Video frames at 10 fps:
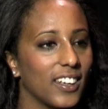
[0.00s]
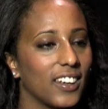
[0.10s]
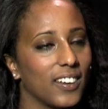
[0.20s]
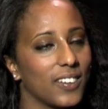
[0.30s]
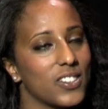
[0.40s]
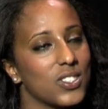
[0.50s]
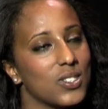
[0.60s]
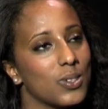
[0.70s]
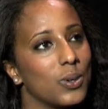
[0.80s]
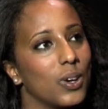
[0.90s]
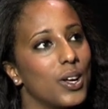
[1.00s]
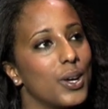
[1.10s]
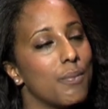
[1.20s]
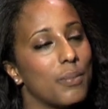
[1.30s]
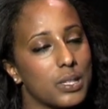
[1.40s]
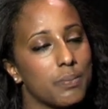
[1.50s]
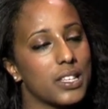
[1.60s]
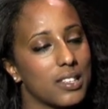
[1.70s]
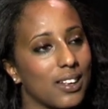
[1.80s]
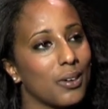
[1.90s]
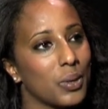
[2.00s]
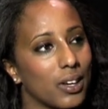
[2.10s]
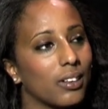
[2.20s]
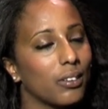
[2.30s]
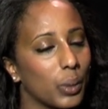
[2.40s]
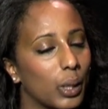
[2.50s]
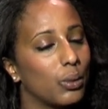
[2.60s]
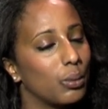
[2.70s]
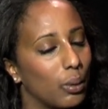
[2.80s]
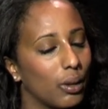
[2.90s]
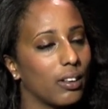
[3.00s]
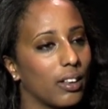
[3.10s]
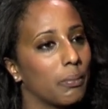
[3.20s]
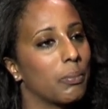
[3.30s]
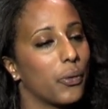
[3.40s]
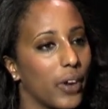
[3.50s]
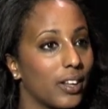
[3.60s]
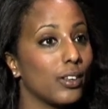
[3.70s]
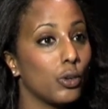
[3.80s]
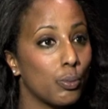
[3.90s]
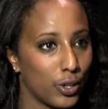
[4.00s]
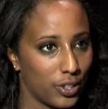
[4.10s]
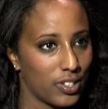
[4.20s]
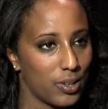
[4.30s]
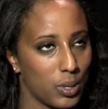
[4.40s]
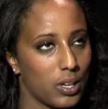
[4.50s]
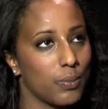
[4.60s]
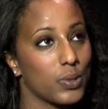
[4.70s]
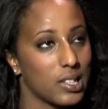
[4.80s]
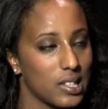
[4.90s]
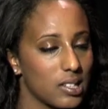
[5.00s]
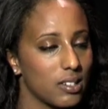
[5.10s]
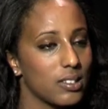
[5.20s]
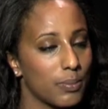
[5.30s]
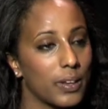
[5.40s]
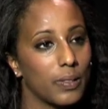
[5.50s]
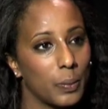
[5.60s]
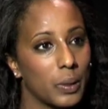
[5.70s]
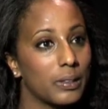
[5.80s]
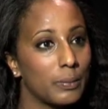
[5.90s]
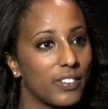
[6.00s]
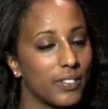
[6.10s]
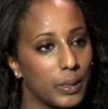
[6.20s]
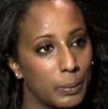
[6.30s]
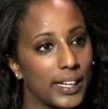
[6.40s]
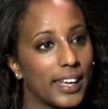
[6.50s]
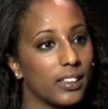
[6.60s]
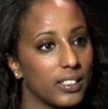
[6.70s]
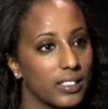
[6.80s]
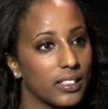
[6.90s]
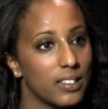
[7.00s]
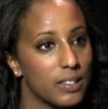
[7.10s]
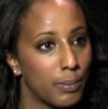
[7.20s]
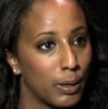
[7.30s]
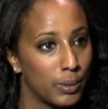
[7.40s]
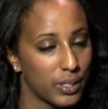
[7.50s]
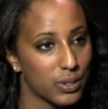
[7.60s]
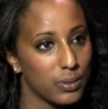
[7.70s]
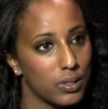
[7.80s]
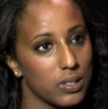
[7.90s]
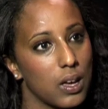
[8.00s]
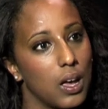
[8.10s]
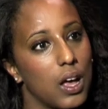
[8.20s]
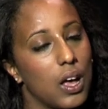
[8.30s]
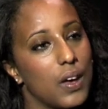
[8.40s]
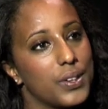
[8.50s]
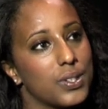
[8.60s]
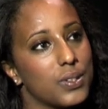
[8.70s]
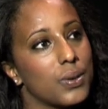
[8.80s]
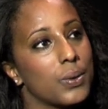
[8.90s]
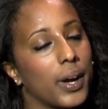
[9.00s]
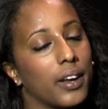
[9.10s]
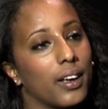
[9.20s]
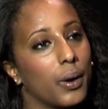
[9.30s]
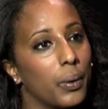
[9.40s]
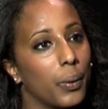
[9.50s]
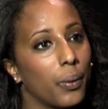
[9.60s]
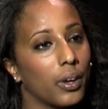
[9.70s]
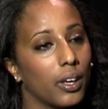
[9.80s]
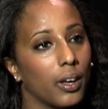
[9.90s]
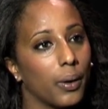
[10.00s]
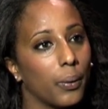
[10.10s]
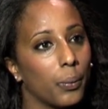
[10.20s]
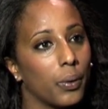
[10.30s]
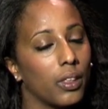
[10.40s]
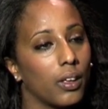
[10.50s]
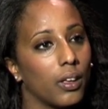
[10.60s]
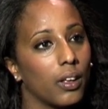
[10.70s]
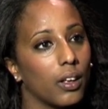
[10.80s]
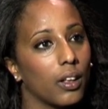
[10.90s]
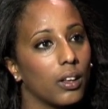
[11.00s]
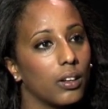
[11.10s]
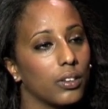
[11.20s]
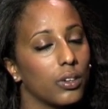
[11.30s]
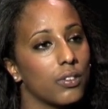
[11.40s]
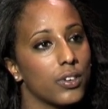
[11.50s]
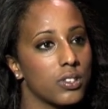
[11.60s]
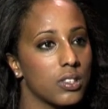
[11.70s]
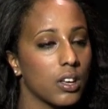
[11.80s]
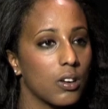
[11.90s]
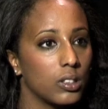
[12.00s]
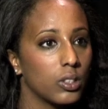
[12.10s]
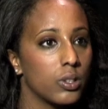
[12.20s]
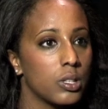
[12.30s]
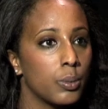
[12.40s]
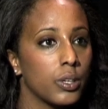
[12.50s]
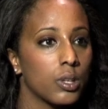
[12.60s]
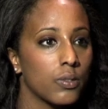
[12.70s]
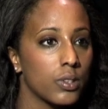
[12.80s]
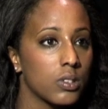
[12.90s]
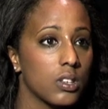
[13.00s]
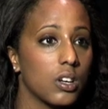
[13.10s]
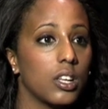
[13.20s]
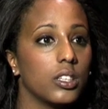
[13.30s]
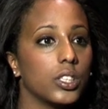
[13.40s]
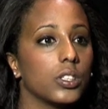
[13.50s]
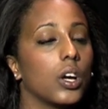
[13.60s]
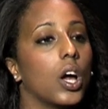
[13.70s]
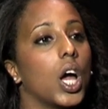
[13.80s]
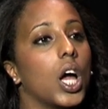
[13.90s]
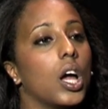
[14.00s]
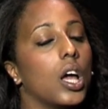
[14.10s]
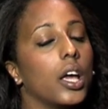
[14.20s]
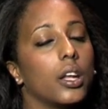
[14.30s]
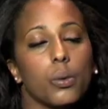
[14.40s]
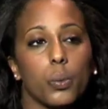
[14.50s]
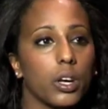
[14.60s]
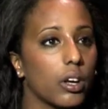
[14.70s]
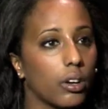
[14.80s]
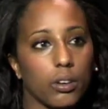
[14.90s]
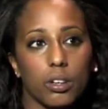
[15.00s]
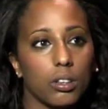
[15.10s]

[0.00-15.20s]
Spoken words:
Yeah, so basically we are doing creating new projects every year. So this year is about developing English skills in public schools. So right now we are working with a university called Tefera University College, and we are